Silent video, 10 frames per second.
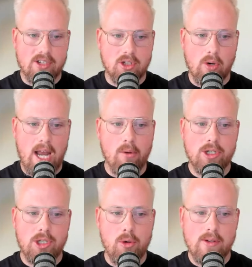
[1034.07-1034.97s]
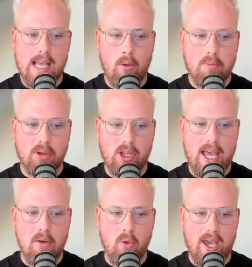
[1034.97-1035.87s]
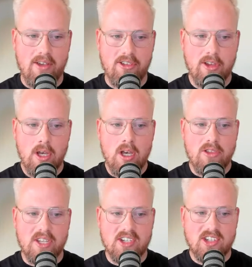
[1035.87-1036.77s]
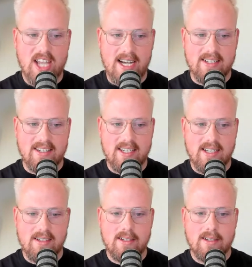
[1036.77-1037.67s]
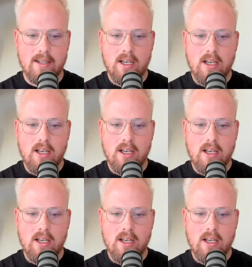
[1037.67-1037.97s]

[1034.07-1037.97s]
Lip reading: So what I would do is I would play with the sentences